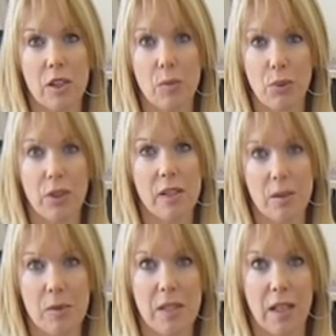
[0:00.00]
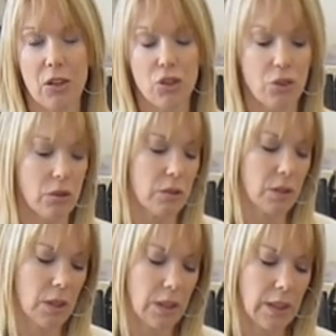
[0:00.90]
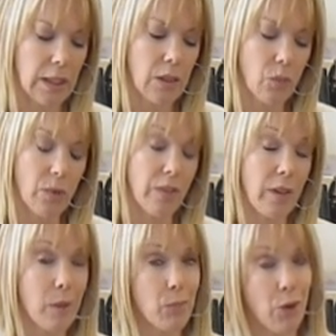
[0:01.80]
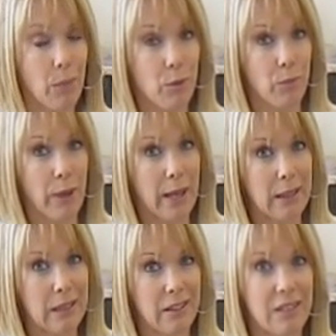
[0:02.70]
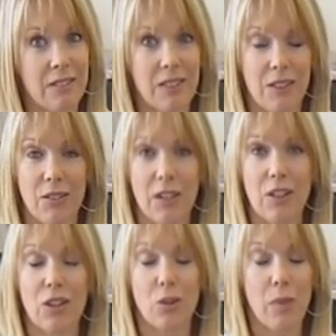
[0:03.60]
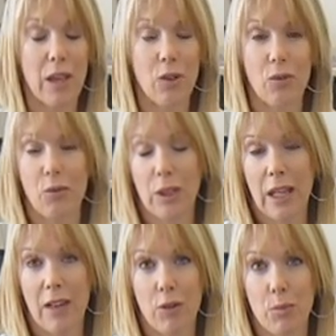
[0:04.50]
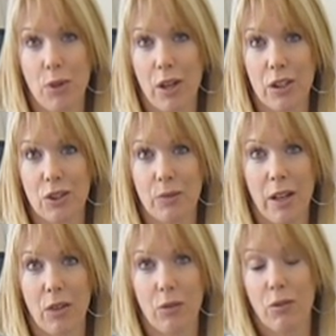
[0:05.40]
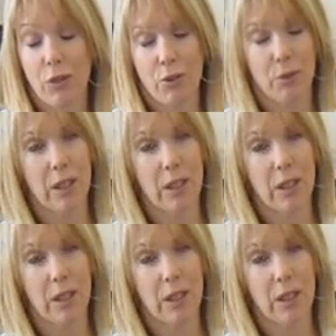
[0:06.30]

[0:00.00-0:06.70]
is pretty substantial. With the improper backing, you may only have your product around for 3